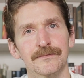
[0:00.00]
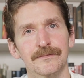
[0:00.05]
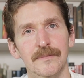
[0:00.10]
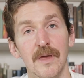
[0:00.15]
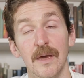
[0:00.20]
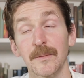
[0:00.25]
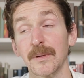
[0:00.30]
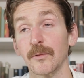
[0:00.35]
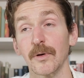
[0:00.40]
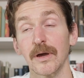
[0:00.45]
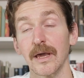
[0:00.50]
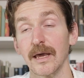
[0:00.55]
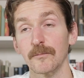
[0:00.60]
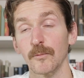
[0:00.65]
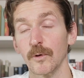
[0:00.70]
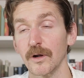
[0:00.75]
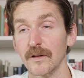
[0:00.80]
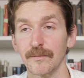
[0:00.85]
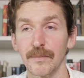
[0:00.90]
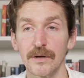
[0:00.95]
Hemingway had
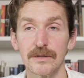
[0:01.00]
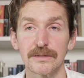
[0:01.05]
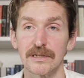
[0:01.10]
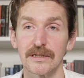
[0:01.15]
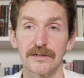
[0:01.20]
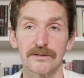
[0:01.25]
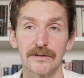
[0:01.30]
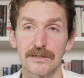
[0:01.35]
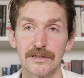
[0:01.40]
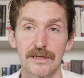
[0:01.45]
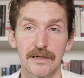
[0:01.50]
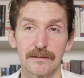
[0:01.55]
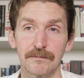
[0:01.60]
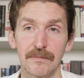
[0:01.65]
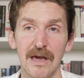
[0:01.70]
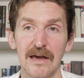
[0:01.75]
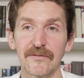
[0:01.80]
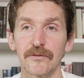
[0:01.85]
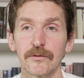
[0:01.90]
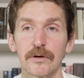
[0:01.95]
one of the most interesting
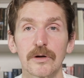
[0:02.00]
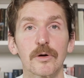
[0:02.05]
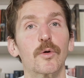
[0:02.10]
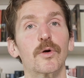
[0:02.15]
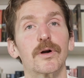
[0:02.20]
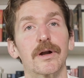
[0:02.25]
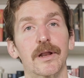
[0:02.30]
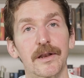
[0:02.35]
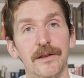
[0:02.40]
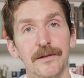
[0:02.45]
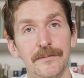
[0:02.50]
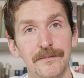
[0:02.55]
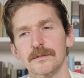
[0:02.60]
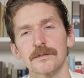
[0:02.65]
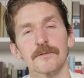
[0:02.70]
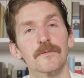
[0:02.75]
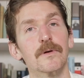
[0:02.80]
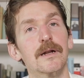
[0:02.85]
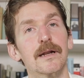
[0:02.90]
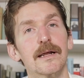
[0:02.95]
ever recorded.
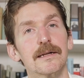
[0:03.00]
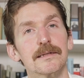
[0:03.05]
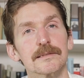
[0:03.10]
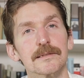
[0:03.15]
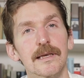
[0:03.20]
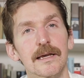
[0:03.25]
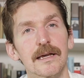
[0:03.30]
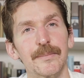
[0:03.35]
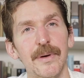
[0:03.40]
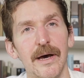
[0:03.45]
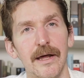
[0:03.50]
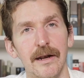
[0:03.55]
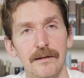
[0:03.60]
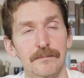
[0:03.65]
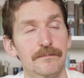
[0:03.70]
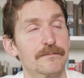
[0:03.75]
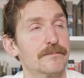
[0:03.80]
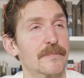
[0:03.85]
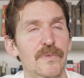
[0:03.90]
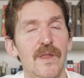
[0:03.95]
So what did I dislike about it?
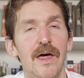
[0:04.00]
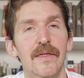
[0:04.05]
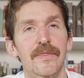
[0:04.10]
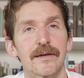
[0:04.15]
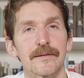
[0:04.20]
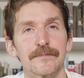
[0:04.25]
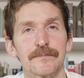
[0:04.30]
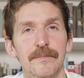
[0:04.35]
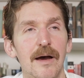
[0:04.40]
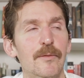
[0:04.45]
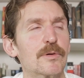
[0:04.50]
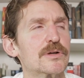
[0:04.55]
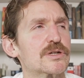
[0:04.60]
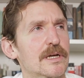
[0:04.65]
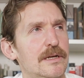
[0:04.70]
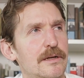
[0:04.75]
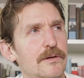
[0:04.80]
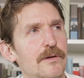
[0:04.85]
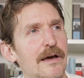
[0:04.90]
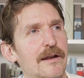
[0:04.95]
Nothing. I wish I
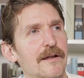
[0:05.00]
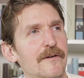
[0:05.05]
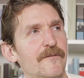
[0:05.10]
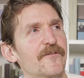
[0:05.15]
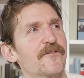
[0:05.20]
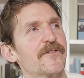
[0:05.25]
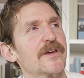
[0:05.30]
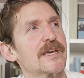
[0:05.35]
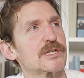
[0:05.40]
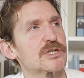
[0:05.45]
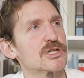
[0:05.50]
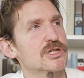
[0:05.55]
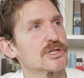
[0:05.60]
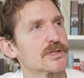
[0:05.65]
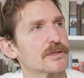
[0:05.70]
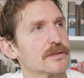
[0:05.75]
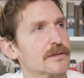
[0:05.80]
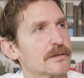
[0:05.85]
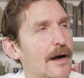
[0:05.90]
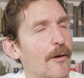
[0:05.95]
knew how to
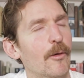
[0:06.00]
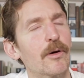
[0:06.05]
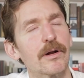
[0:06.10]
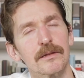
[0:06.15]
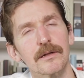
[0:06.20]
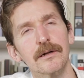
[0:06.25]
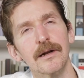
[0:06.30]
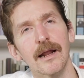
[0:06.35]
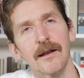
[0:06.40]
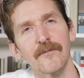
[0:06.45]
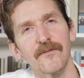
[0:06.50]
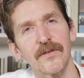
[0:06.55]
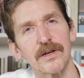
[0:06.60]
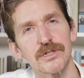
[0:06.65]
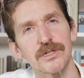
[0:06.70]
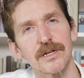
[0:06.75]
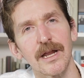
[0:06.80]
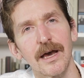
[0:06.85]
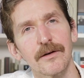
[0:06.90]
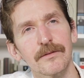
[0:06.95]
fish. I want to learn how to
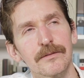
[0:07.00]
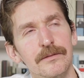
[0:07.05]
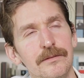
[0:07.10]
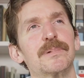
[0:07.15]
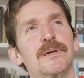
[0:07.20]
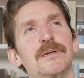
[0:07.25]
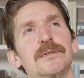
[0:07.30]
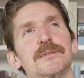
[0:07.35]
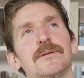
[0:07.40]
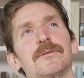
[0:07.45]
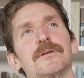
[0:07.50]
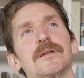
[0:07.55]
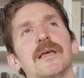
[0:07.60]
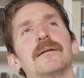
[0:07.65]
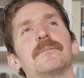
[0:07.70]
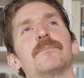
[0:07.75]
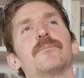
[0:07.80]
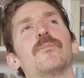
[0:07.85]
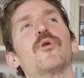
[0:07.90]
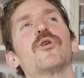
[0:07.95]
fish now because I would
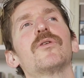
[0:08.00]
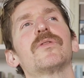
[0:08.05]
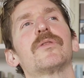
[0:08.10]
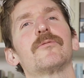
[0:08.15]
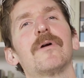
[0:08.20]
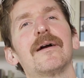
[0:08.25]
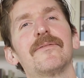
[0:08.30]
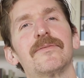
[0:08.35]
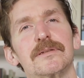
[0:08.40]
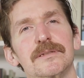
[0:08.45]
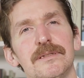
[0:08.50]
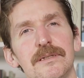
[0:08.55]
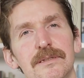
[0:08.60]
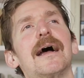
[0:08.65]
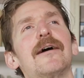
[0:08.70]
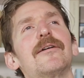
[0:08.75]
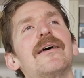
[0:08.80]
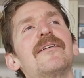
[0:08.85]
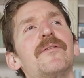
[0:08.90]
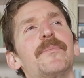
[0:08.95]
get more of the references.
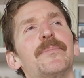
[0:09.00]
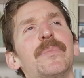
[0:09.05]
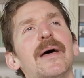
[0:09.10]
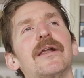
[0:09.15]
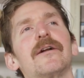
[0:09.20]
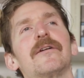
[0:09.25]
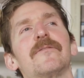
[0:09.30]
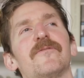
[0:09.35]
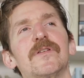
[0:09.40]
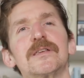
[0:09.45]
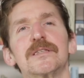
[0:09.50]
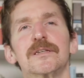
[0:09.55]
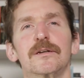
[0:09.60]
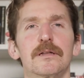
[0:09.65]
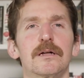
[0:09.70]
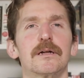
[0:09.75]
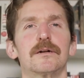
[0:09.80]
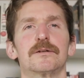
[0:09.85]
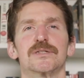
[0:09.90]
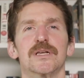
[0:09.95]
I would have a better
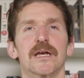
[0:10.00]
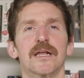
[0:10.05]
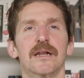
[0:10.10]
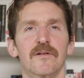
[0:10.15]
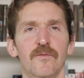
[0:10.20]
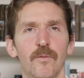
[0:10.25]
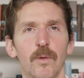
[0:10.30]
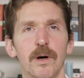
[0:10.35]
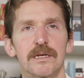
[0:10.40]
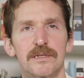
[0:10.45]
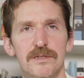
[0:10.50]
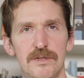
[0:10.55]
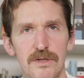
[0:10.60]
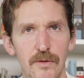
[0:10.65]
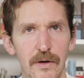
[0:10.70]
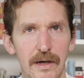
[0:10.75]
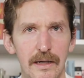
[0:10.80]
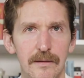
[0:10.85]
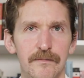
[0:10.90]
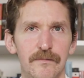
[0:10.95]
physical understanding of what he's
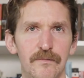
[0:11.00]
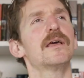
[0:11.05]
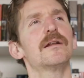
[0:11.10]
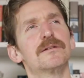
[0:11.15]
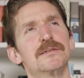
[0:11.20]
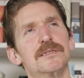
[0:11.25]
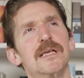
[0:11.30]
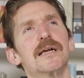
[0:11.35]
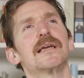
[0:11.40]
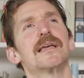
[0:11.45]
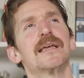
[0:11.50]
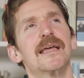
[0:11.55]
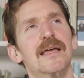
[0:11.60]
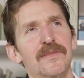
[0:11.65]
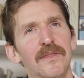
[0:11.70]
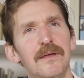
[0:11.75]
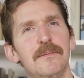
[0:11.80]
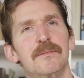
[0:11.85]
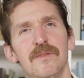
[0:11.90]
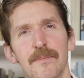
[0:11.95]
doing. You know, because I can get
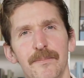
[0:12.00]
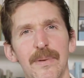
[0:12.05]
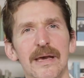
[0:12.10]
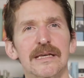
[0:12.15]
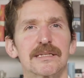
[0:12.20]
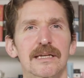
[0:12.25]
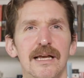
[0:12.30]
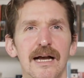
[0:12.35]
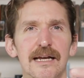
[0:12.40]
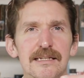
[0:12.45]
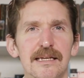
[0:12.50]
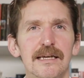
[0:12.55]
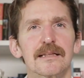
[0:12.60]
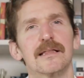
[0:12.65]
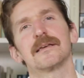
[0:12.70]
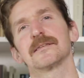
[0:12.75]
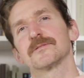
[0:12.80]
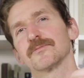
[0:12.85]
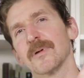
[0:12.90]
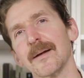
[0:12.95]
the basic idea.
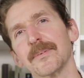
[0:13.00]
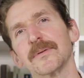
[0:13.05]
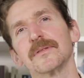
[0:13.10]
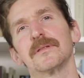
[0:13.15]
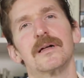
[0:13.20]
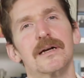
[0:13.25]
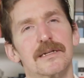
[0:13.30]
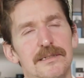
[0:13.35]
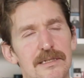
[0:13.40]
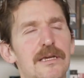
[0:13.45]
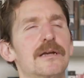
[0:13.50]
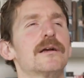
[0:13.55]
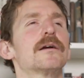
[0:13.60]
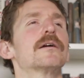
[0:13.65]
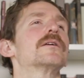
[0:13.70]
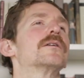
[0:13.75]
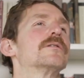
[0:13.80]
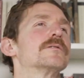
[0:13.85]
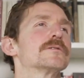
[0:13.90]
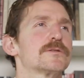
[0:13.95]
Like he's wrapping the lines here,
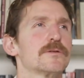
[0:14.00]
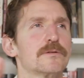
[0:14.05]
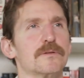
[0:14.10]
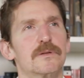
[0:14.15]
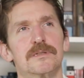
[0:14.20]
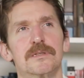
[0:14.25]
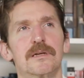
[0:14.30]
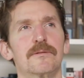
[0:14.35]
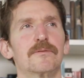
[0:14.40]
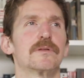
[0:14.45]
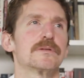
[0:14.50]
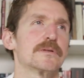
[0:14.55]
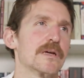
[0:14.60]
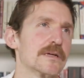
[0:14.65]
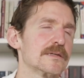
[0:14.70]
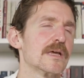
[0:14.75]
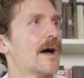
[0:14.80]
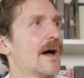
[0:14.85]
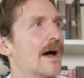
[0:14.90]
you know, he's doing this thing with his hands.